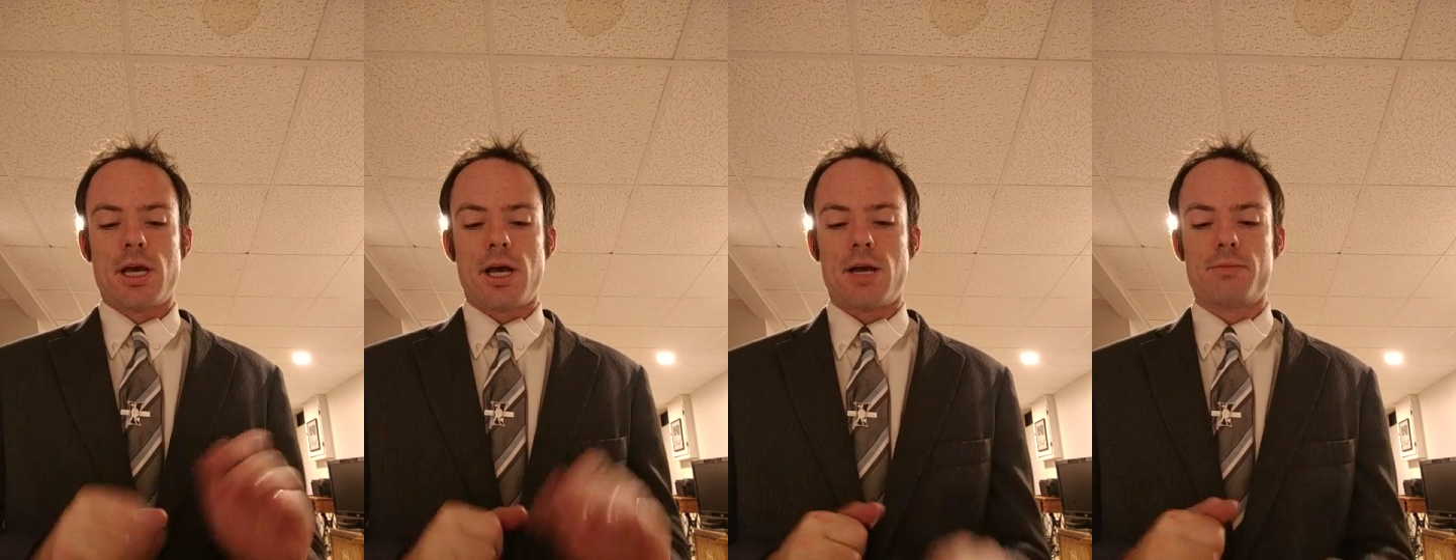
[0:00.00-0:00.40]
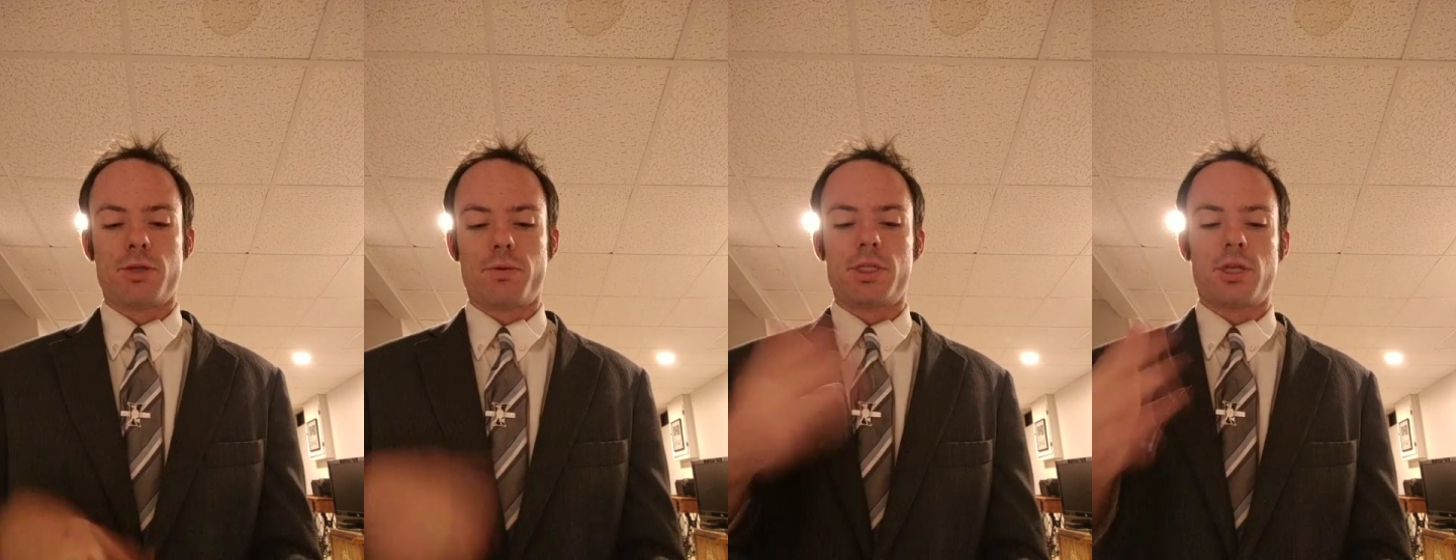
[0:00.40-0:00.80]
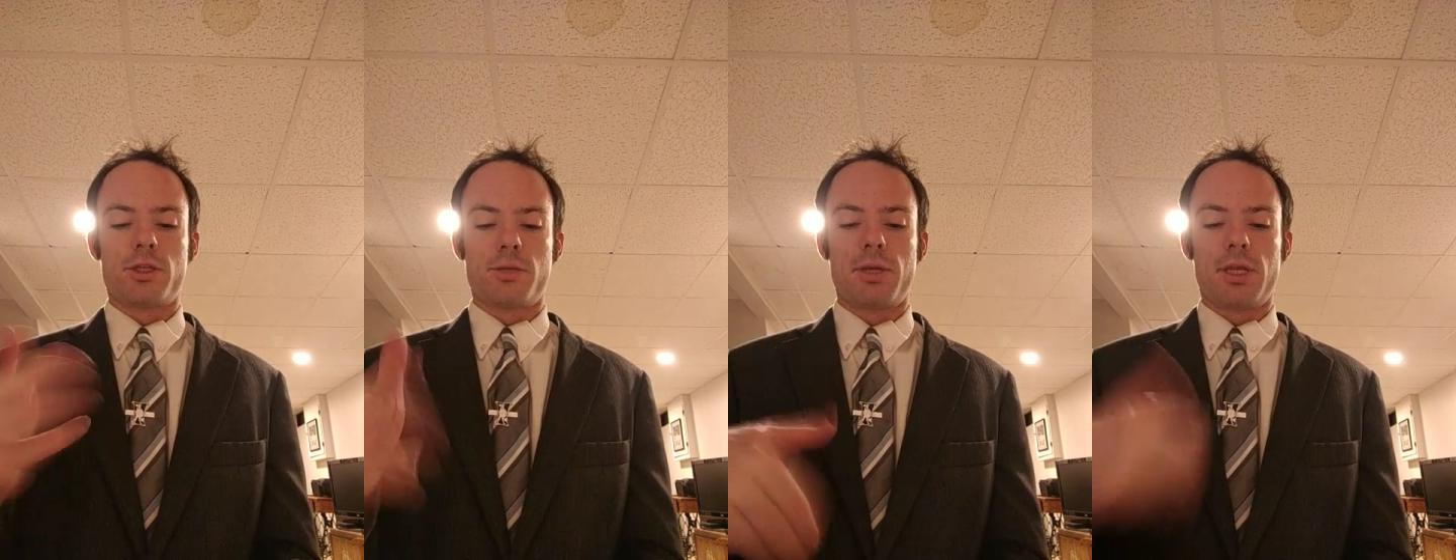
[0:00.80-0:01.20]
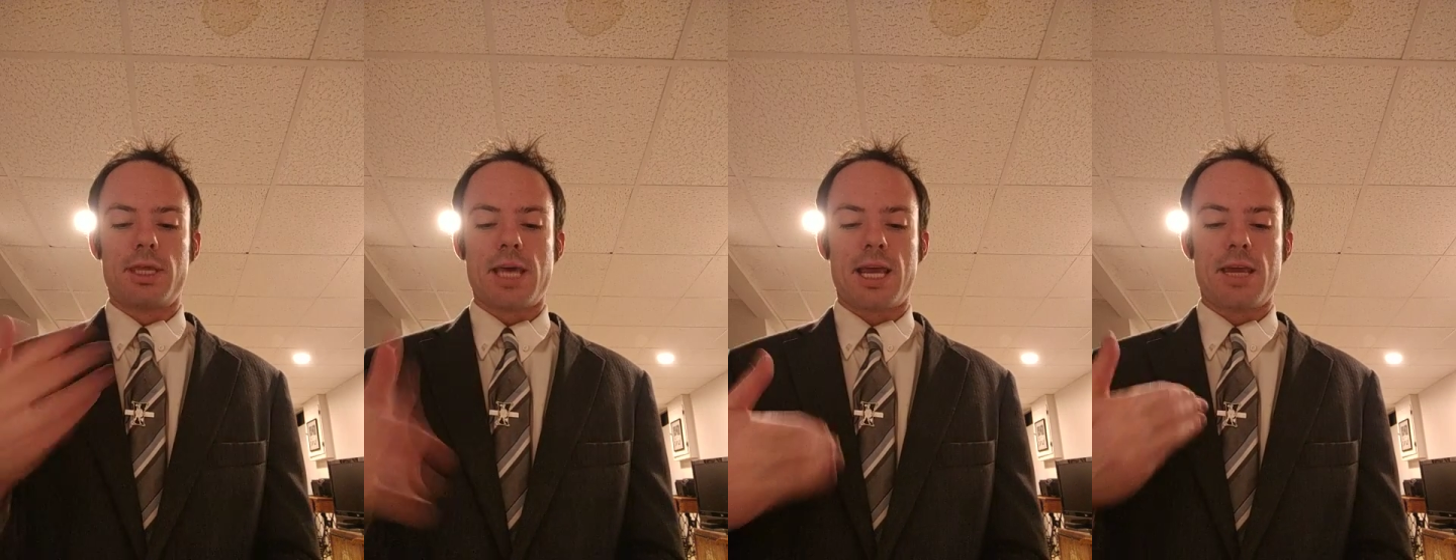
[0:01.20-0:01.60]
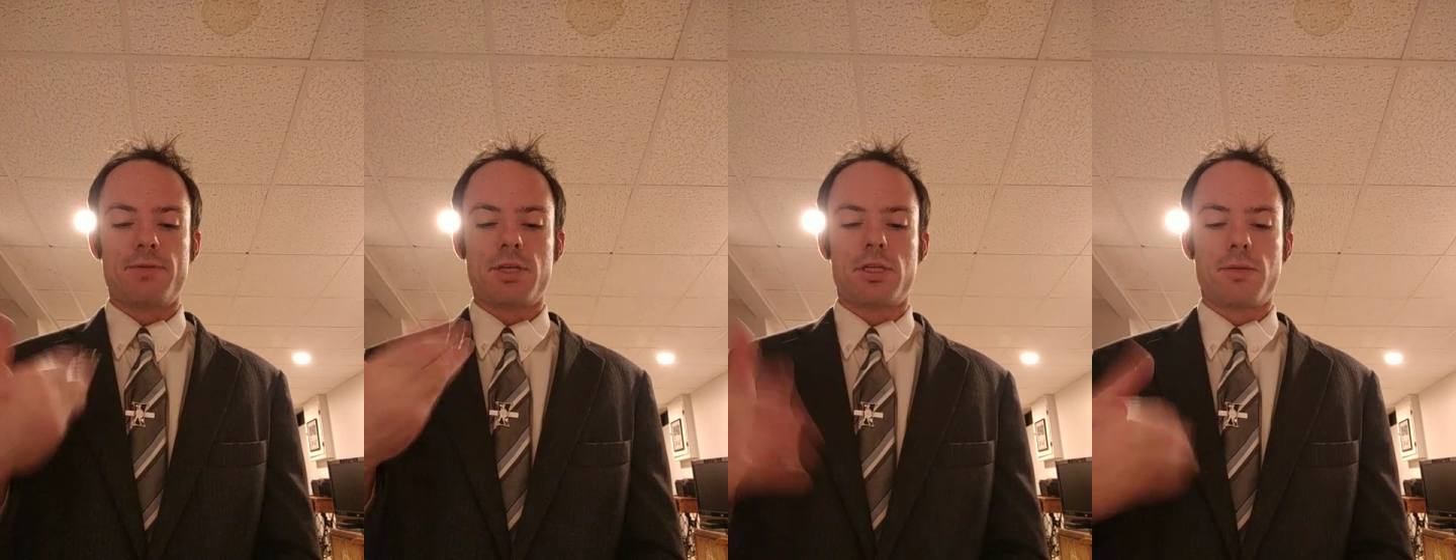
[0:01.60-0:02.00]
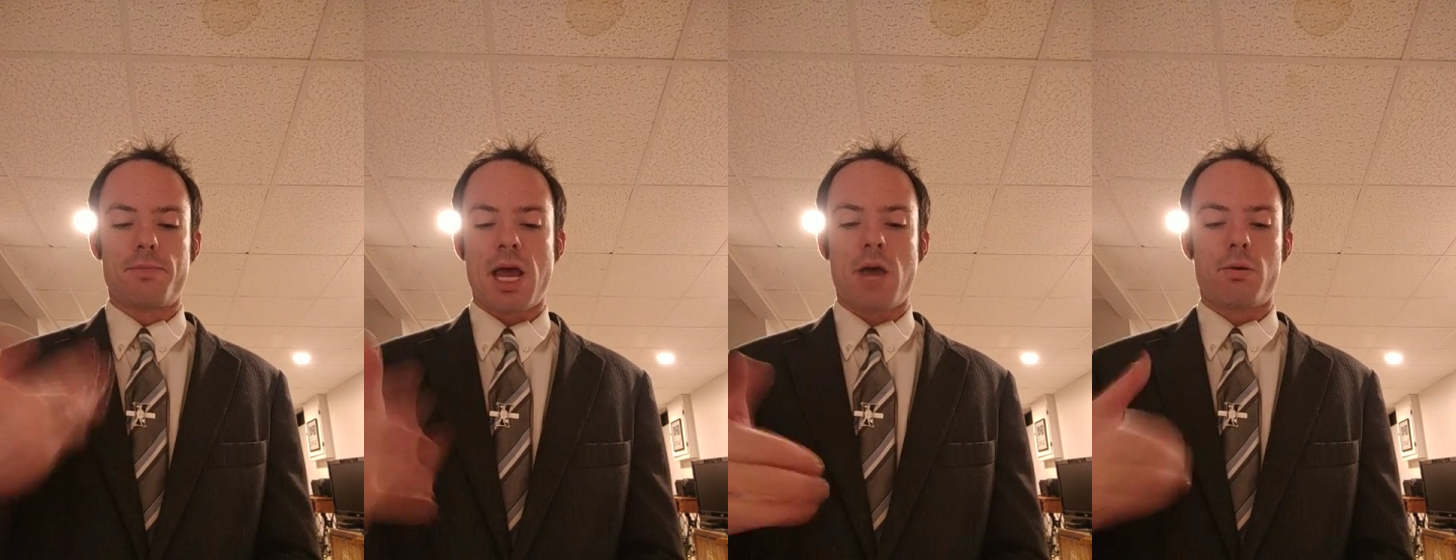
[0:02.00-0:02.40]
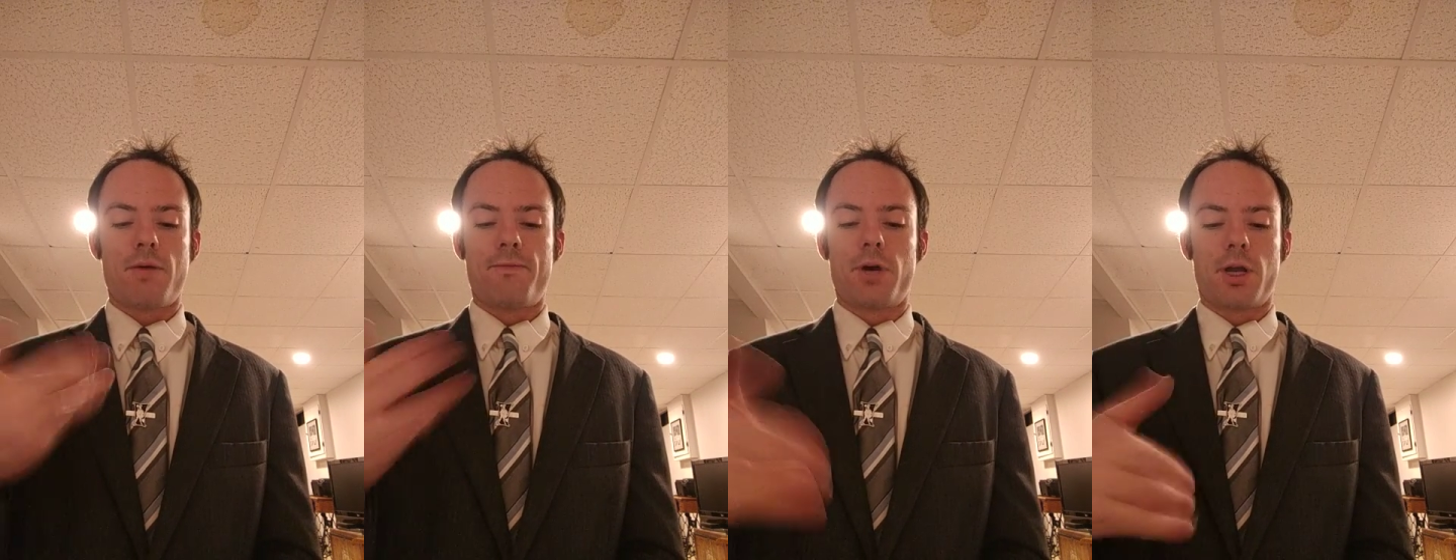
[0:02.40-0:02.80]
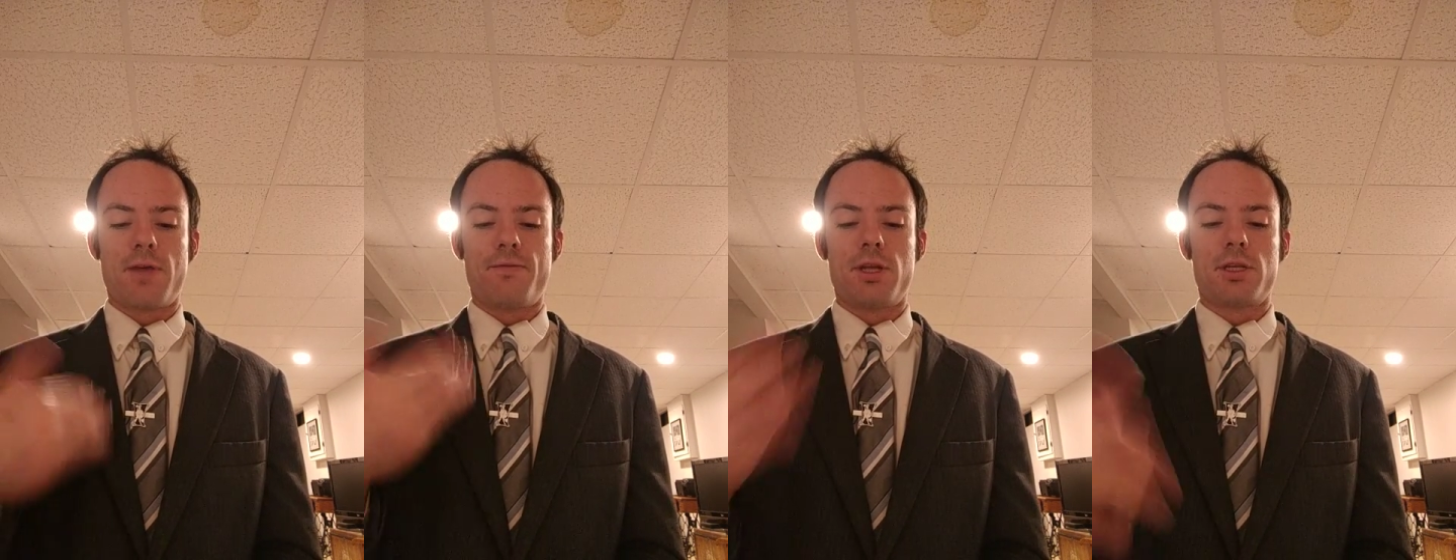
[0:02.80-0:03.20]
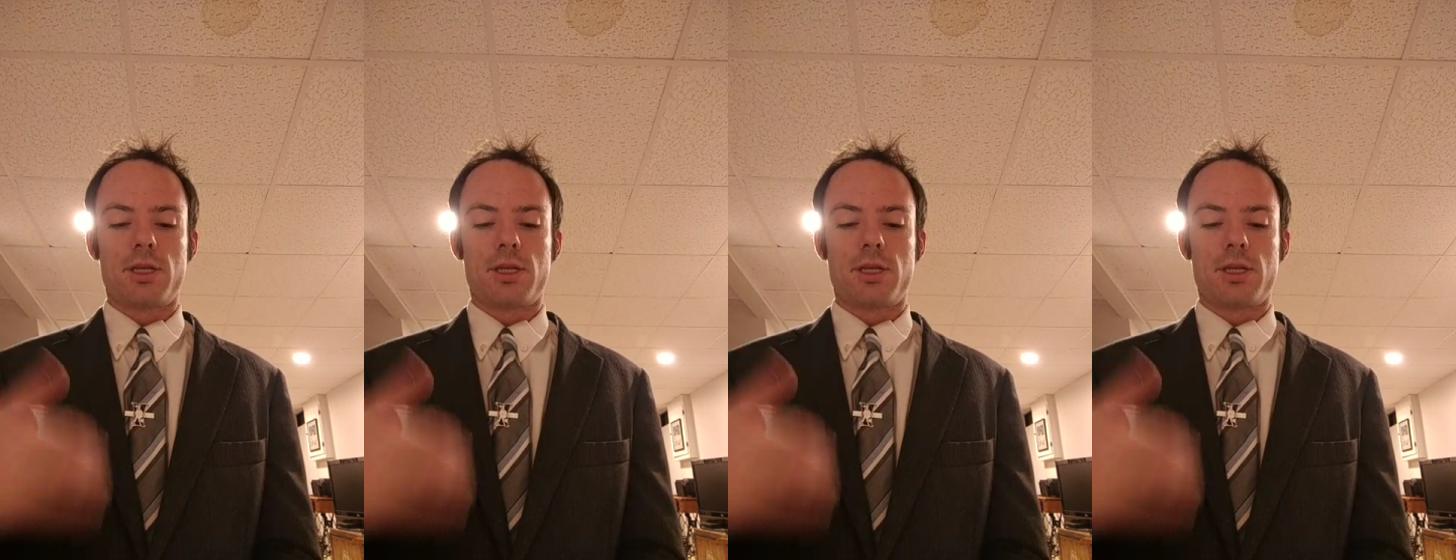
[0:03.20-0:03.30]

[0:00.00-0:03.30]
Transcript: So it's ultimately, that gives us the power of forgiveness.